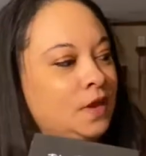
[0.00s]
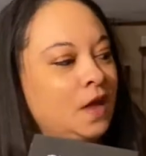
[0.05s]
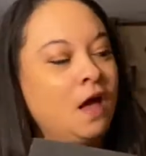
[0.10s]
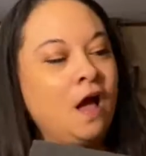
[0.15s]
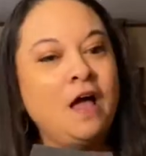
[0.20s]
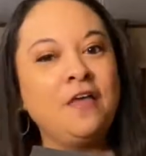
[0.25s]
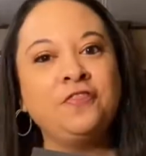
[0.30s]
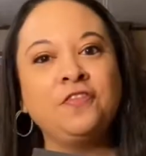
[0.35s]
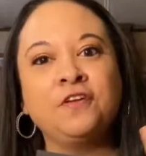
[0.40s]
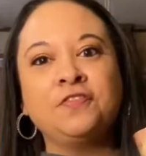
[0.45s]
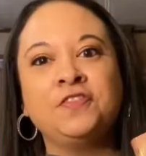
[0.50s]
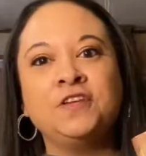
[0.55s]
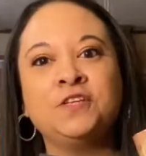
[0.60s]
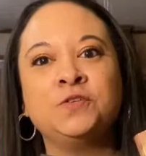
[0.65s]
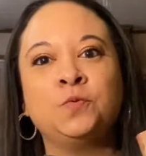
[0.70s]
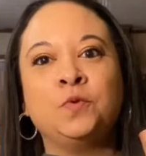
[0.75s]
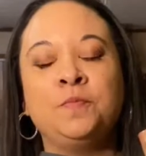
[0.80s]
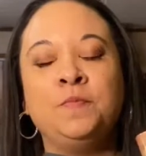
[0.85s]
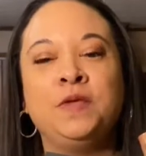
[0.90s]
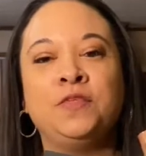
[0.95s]
I thought these
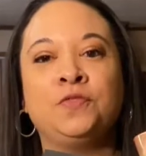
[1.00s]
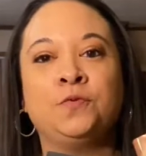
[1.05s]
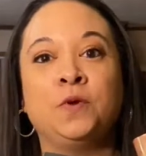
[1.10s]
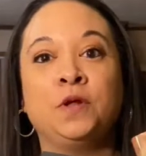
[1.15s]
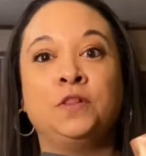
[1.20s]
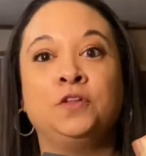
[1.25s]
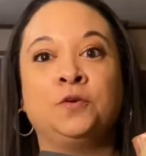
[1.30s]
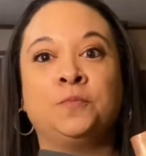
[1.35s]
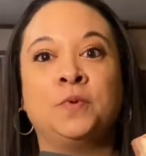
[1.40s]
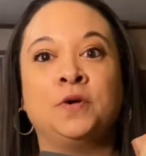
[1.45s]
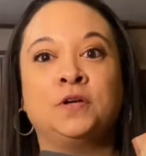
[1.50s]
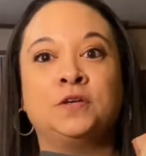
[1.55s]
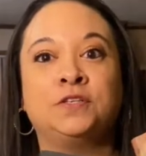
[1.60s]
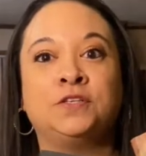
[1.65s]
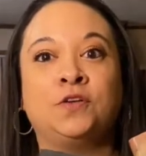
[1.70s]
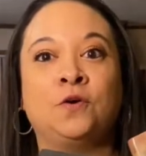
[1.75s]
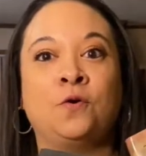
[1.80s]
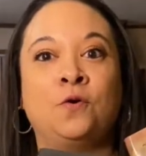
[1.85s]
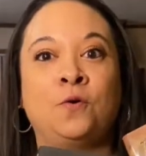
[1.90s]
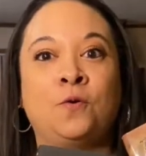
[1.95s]
would be thriller books.
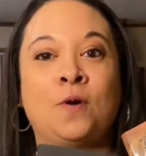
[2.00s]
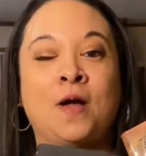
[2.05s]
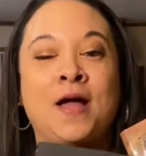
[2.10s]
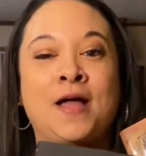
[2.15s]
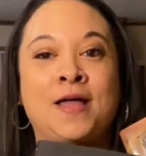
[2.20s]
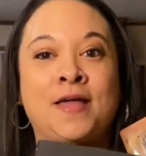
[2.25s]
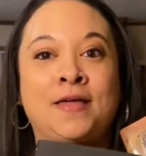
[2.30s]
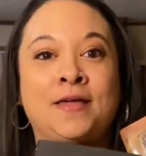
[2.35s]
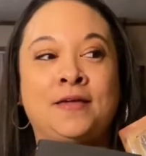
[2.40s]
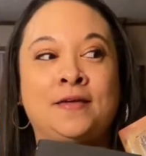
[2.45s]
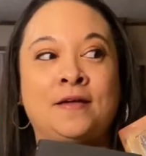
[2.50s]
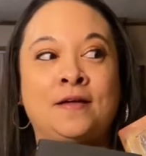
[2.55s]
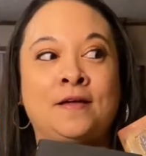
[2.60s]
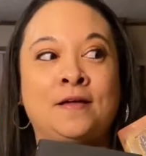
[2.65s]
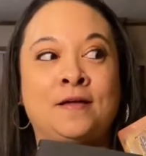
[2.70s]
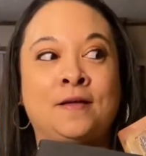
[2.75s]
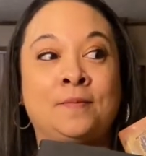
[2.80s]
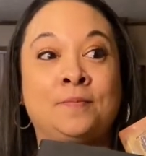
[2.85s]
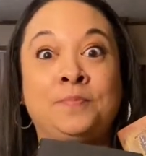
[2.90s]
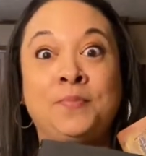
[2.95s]
So
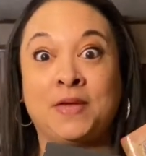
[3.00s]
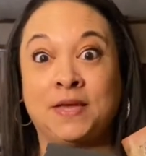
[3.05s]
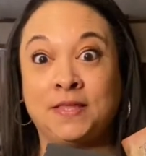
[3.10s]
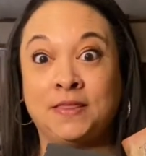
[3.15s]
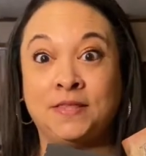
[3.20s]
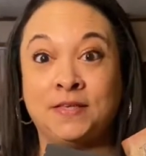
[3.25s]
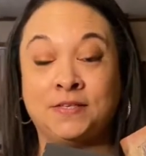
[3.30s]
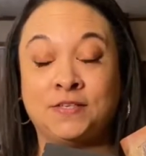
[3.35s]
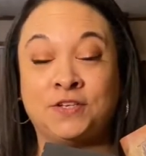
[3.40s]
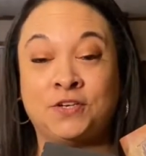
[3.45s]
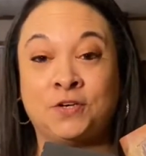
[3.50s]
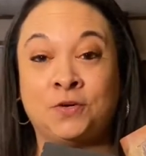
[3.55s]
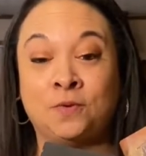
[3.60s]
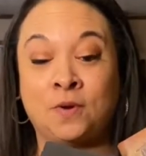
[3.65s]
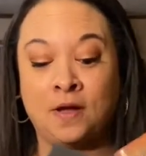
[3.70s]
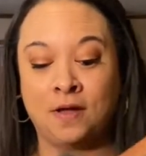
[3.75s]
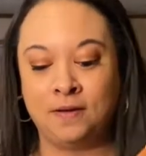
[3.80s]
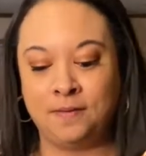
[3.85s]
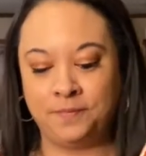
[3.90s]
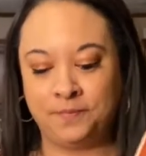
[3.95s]
I picked these two
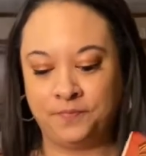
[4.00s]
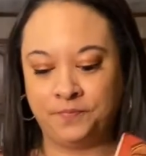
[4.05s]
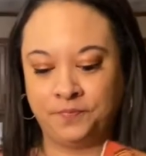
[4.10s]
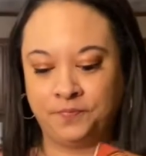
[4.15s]
up.